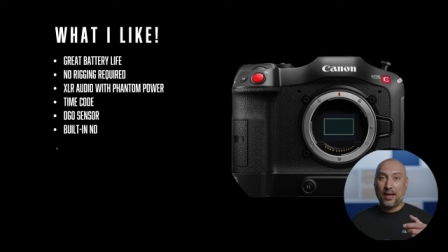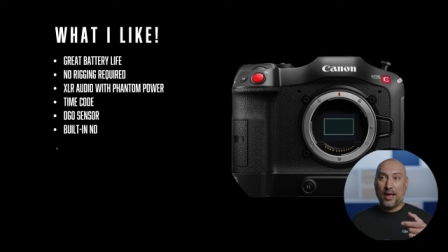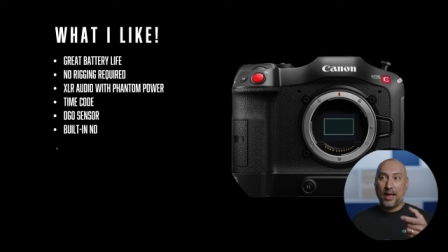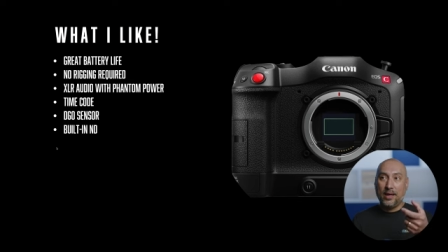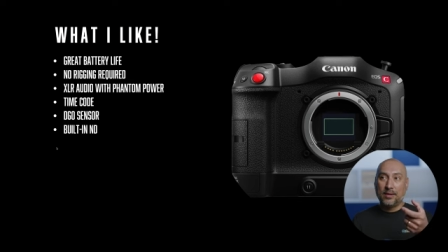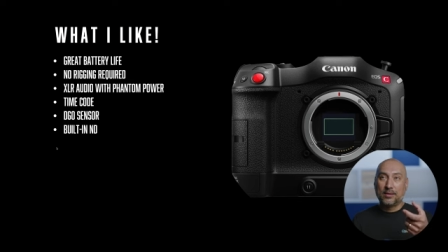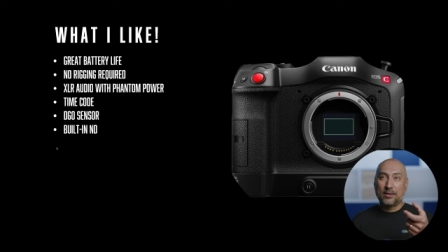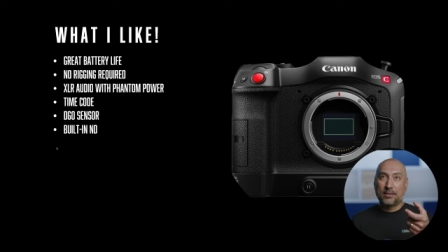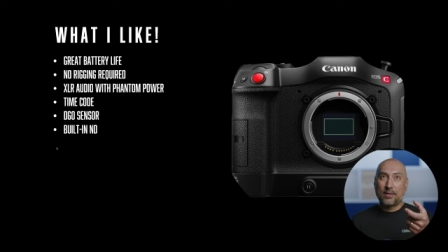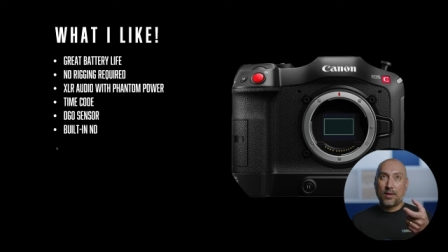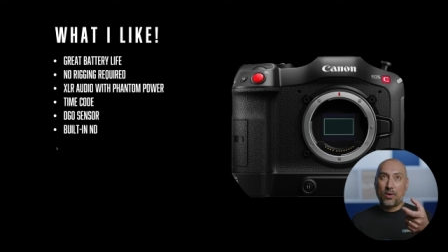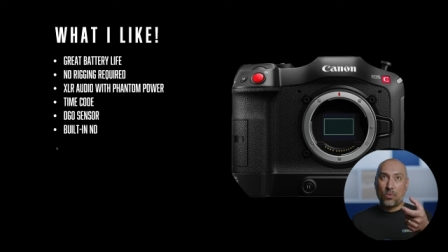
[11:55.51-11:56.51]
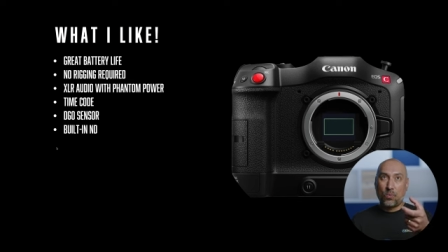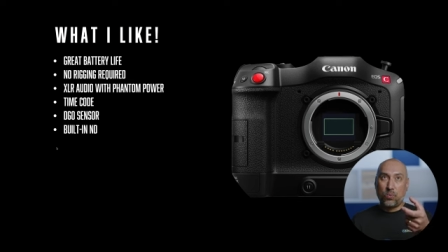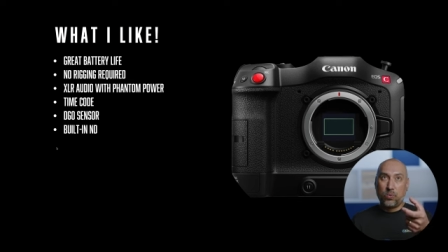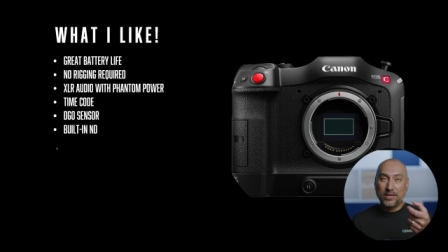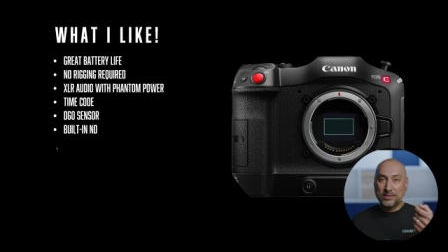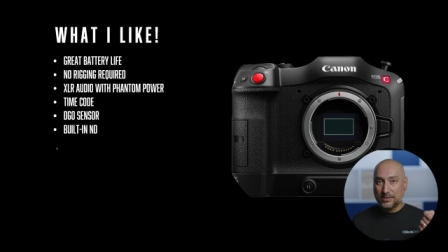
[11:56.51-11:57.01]
And
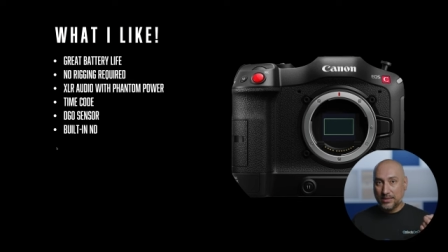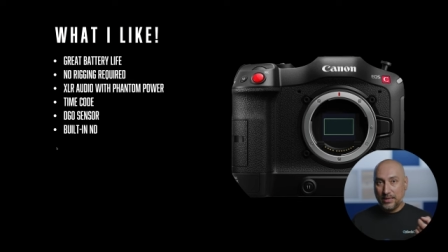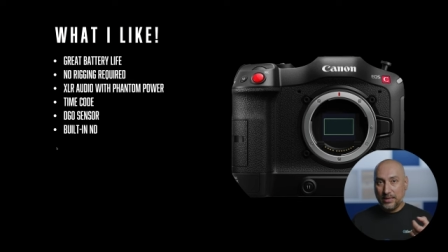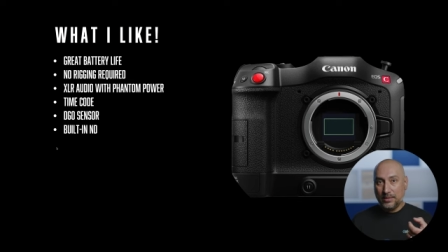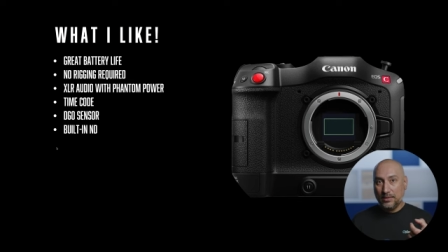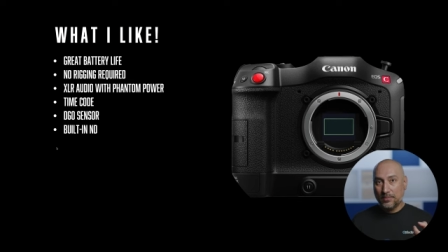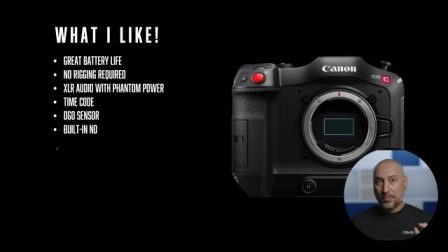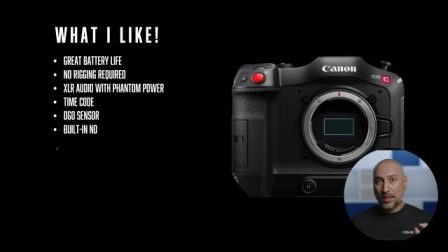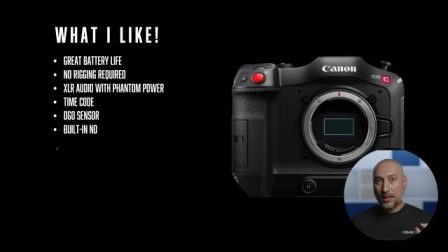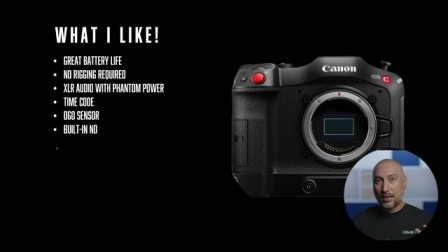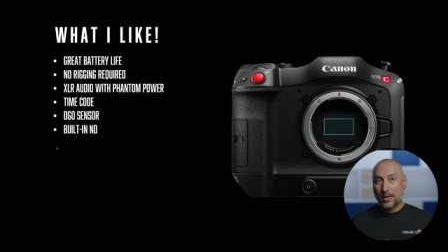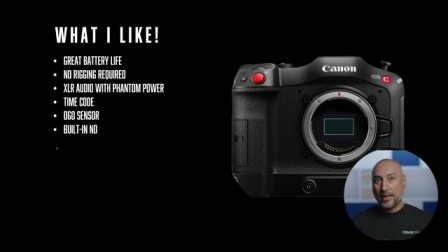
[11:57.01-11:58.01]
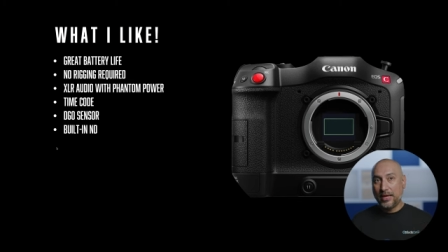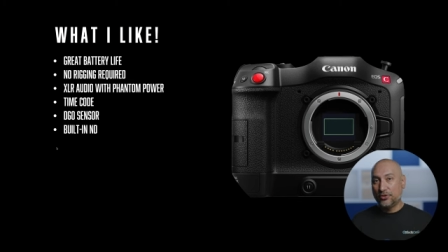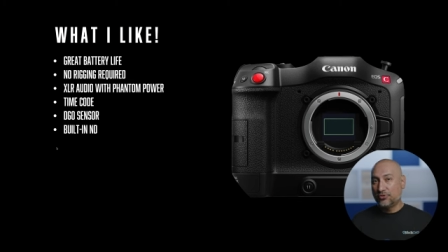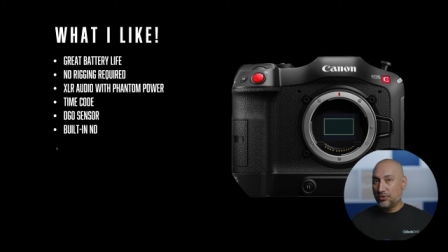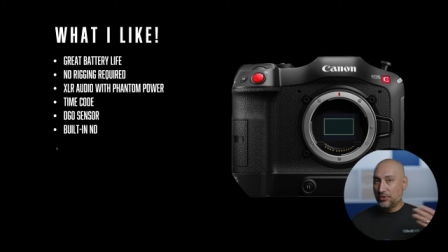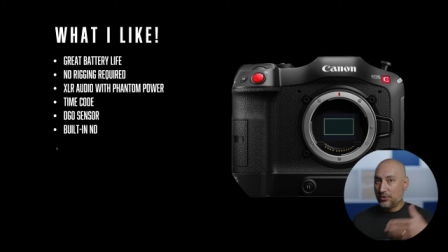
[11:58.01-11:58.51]
risking
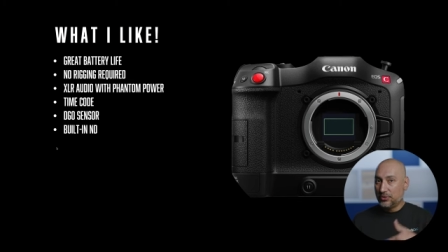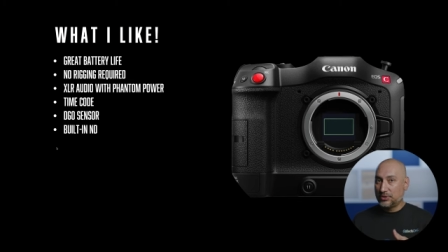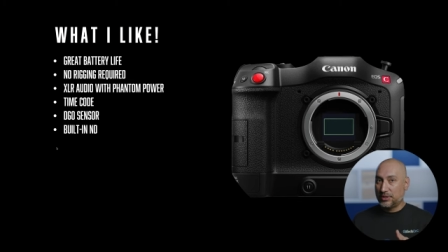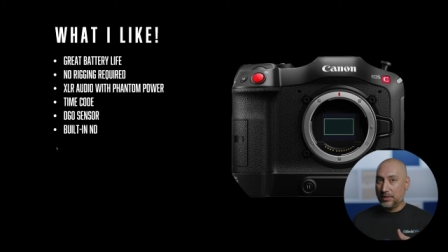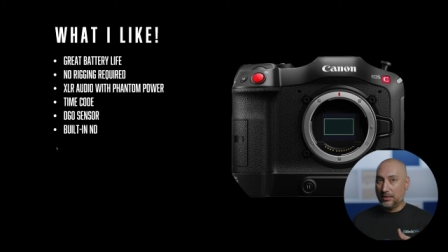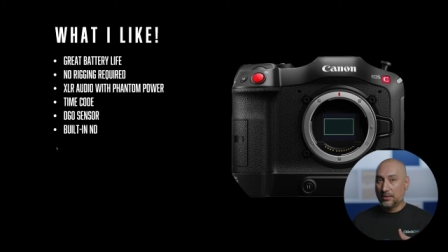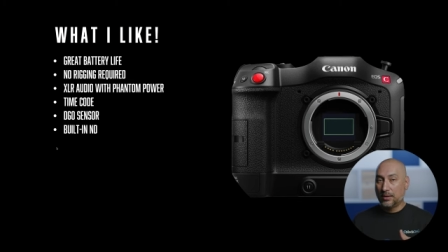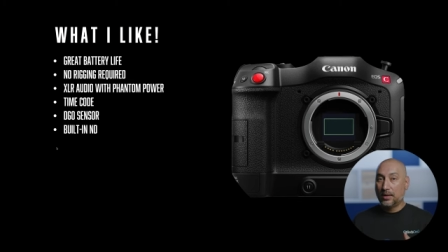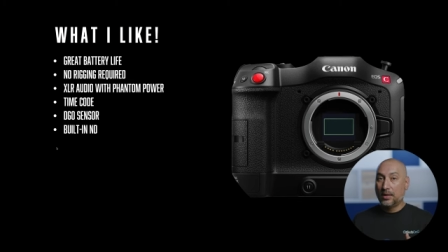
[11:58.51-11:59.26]
introducing